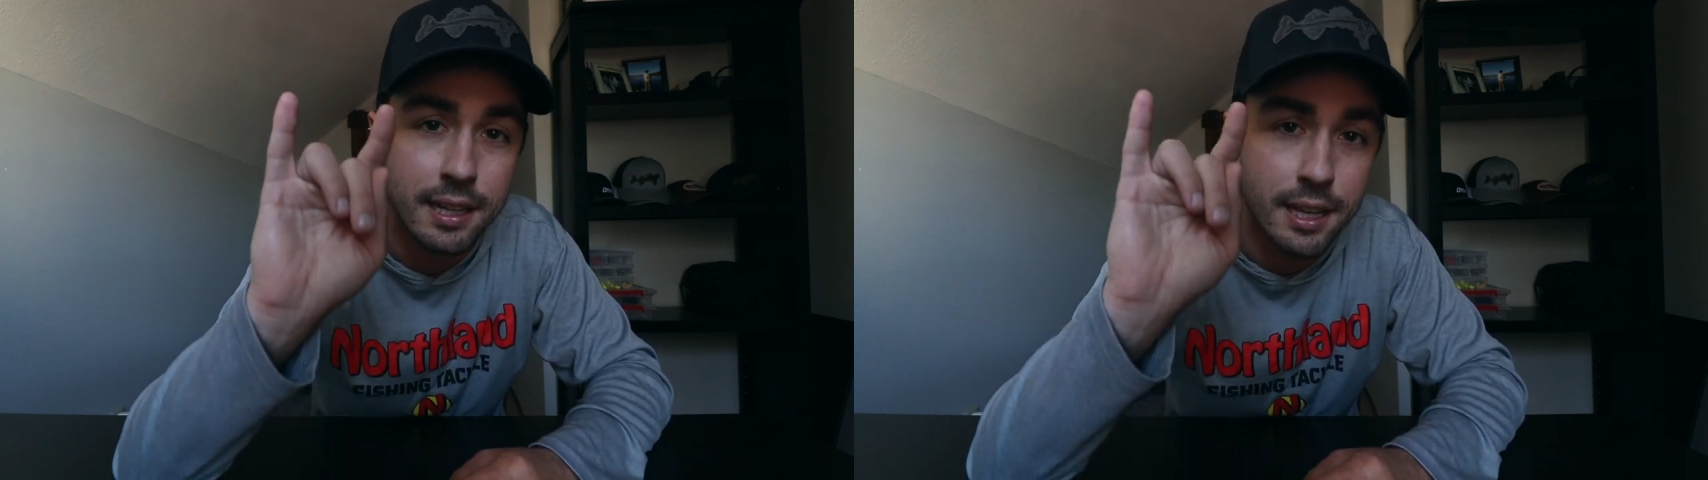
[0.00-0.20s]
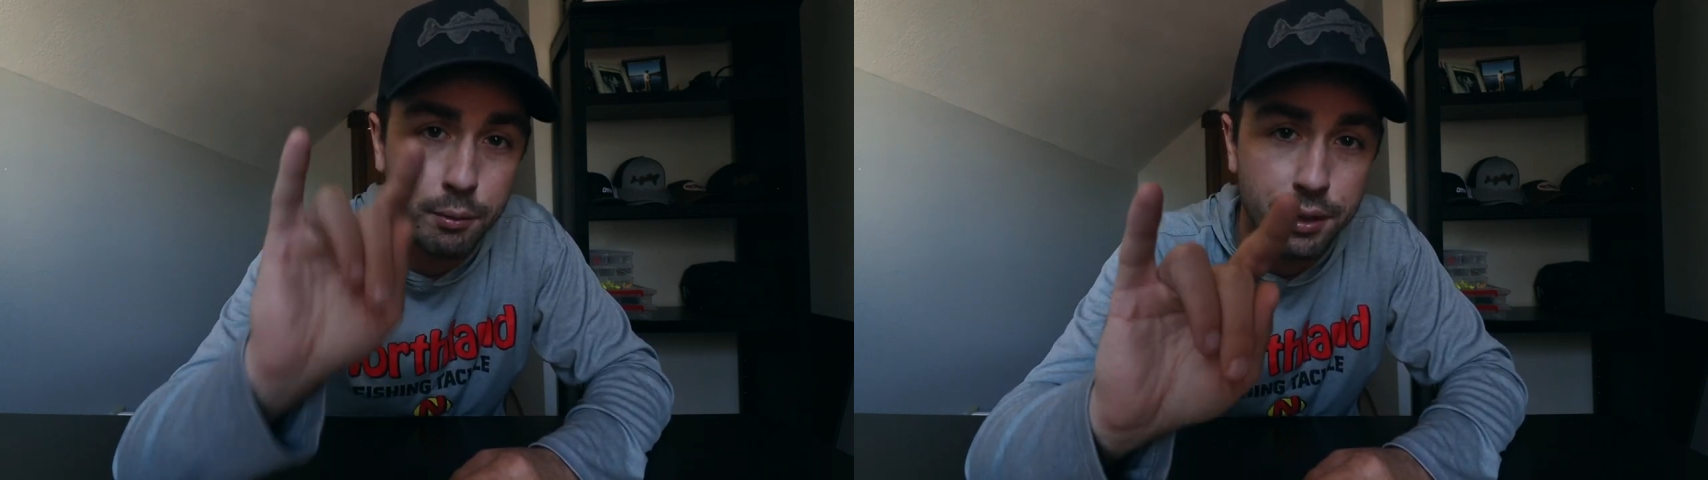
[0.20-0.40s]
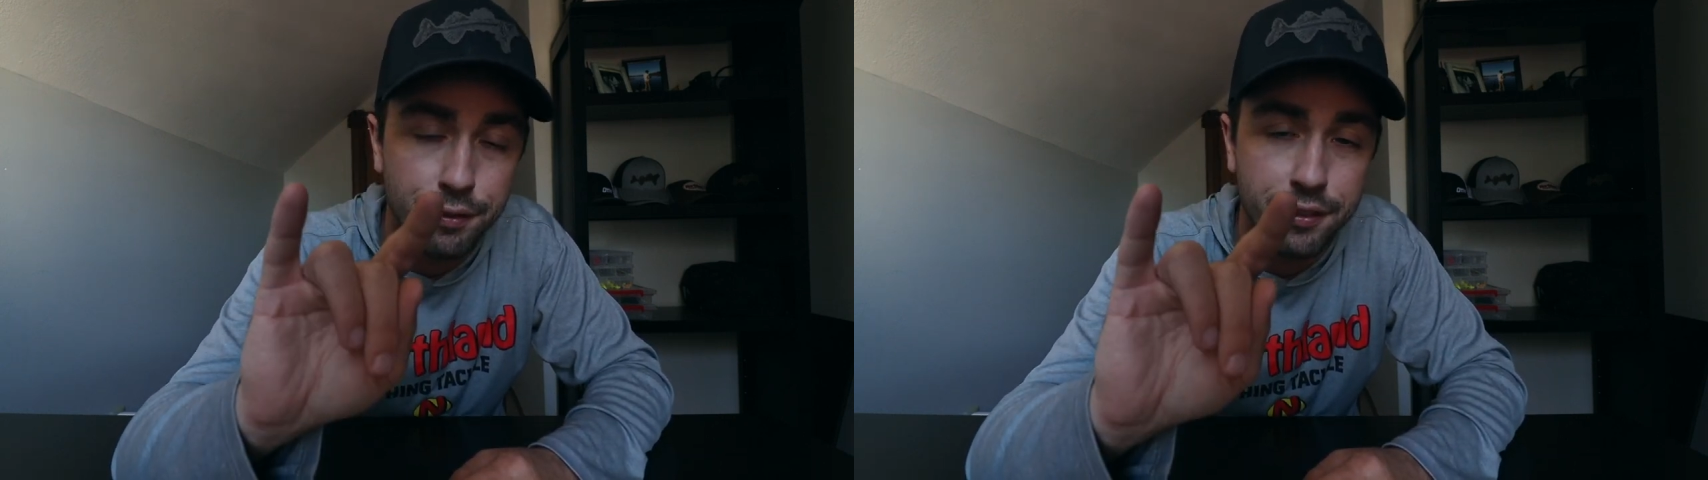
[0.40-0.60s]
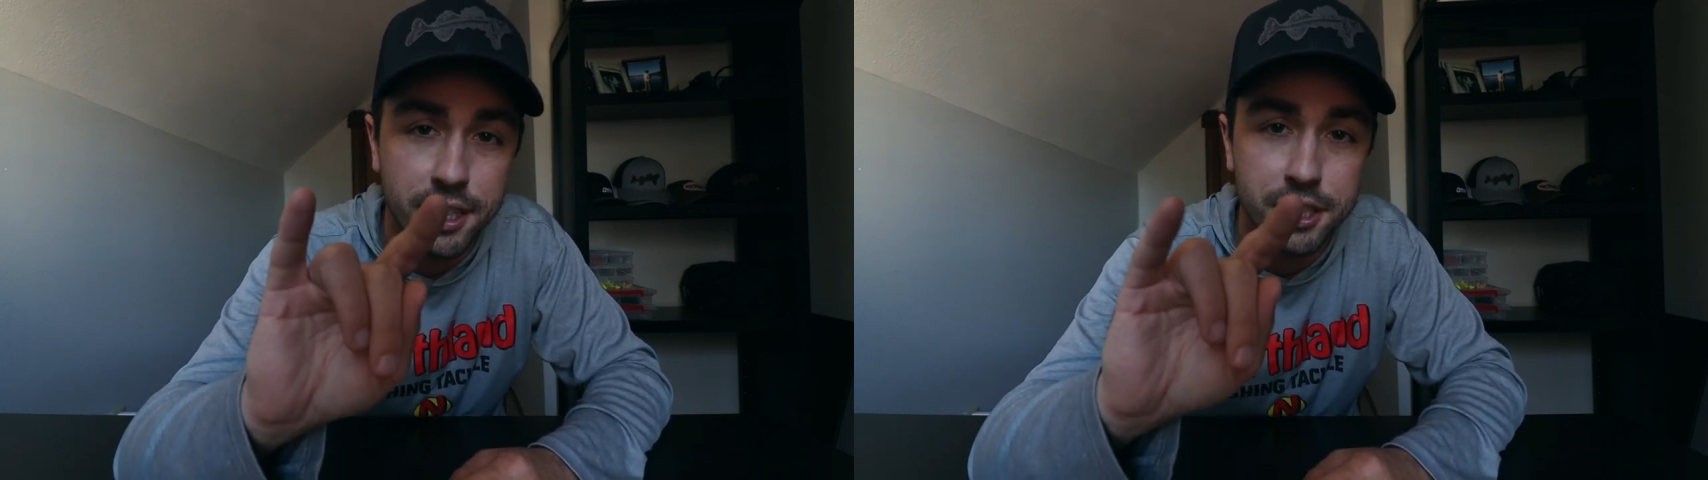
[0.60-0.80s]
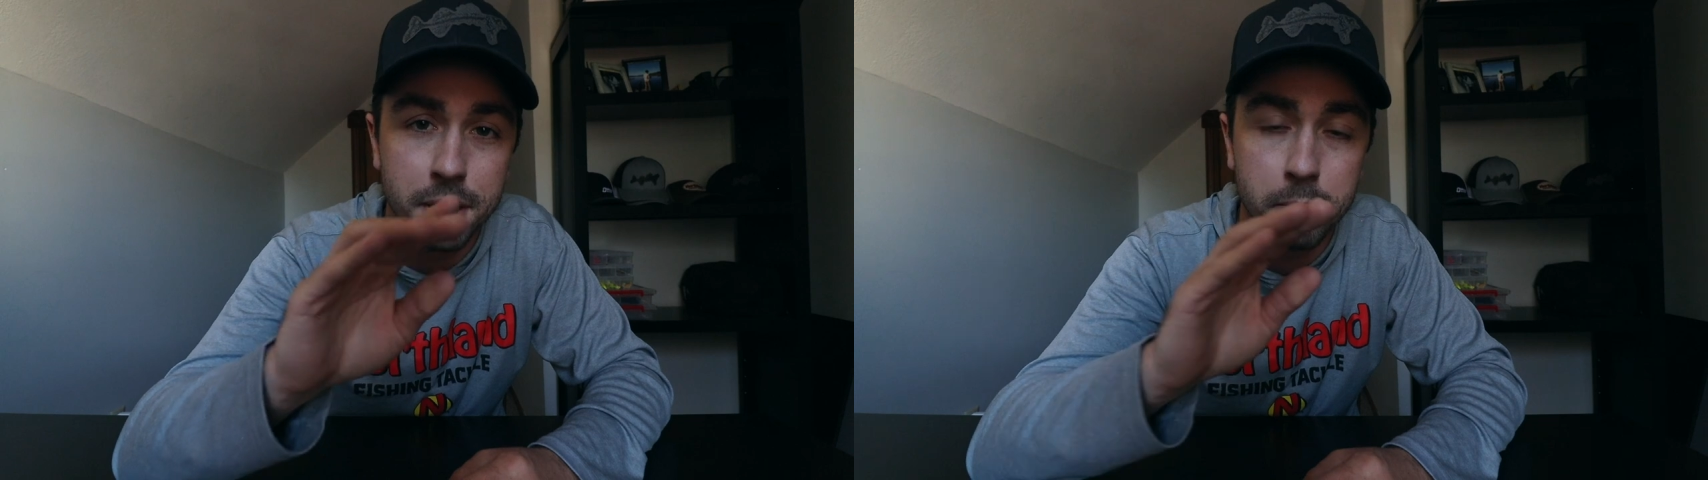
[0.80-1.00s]
that we've
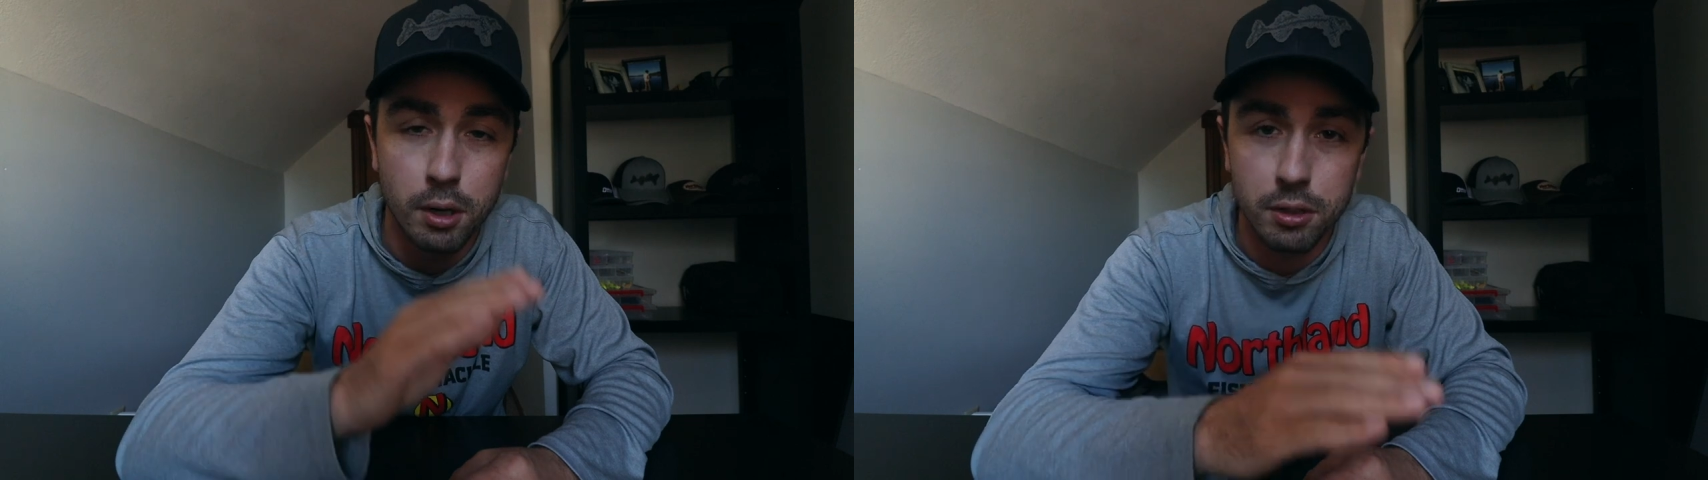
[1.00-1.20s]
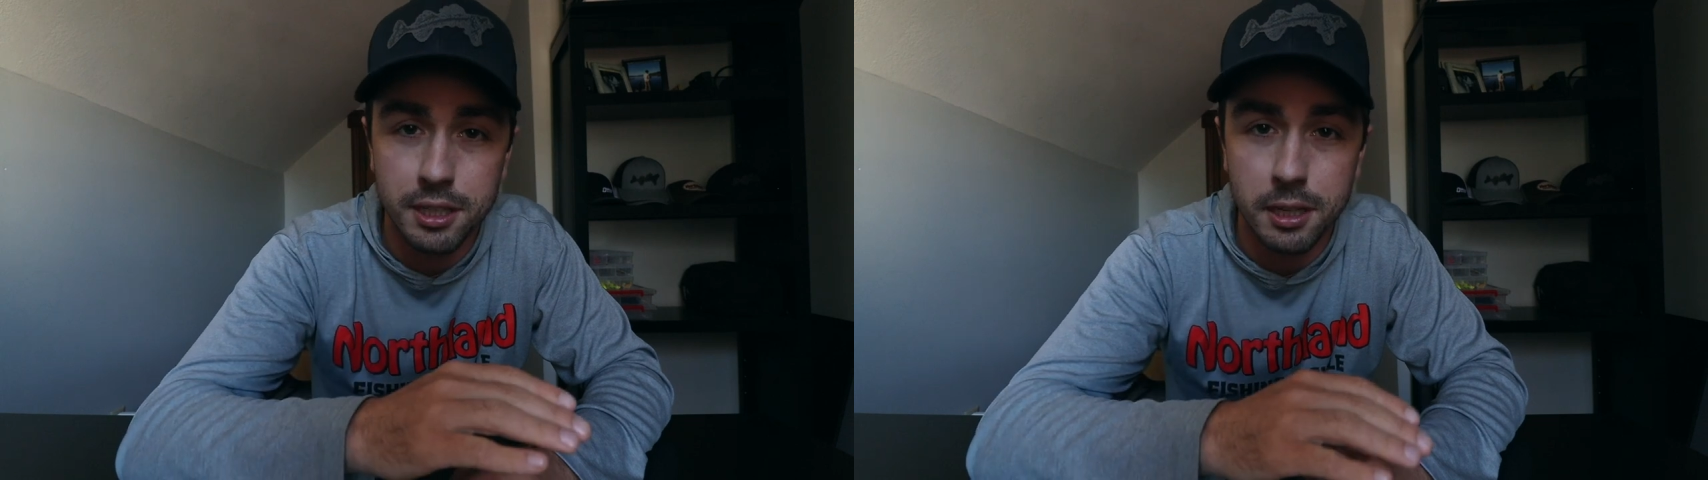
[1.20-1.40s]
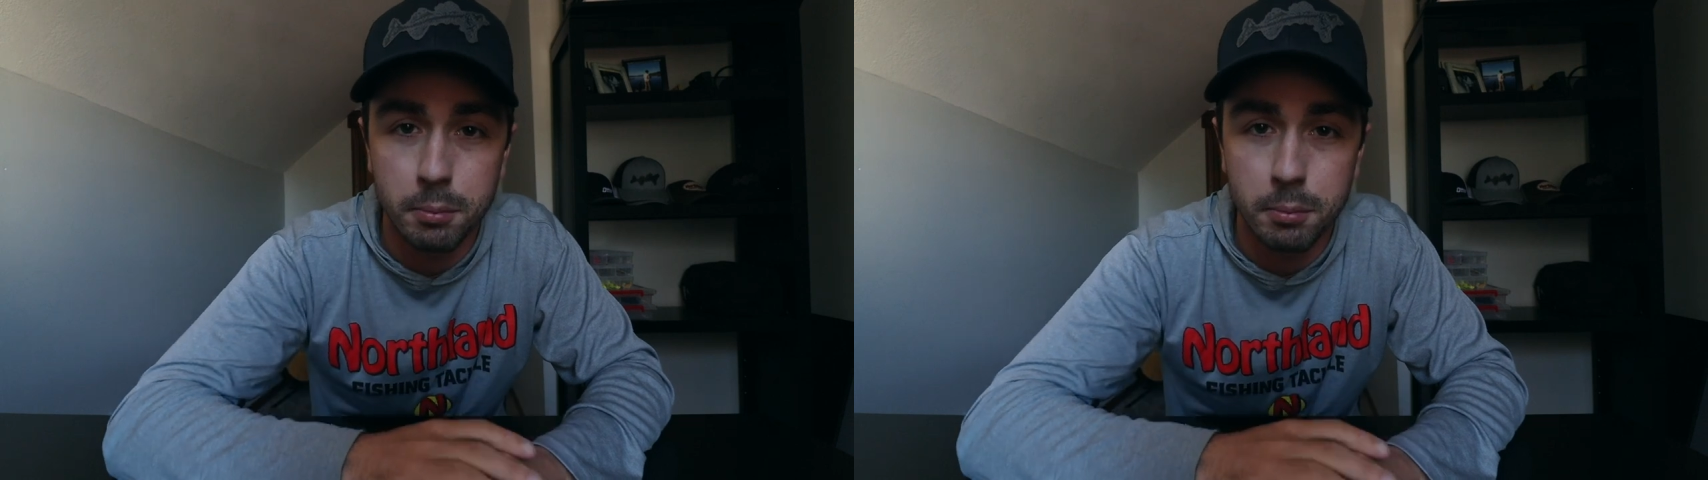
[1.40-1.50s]
fished and Bro's gonna